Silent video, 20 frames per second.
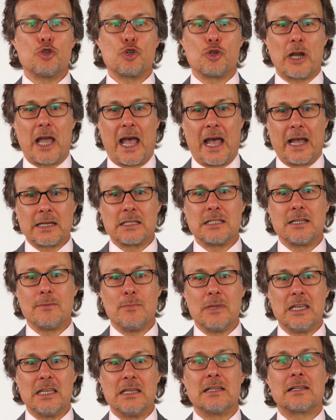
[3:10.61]
should act
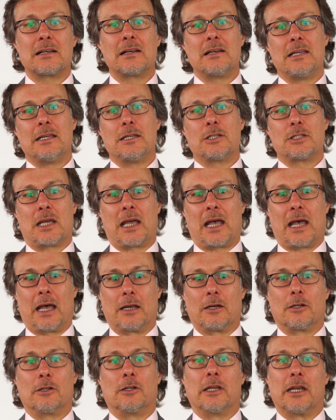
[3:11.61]
immediately to
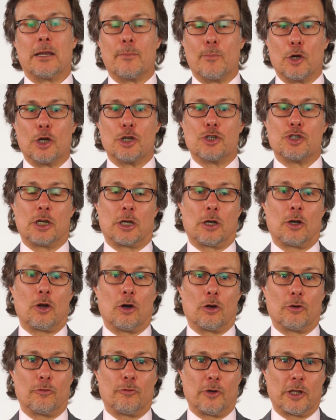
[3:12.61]
handle an emerging
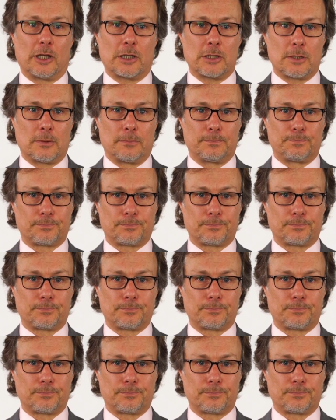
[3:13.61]
conflict.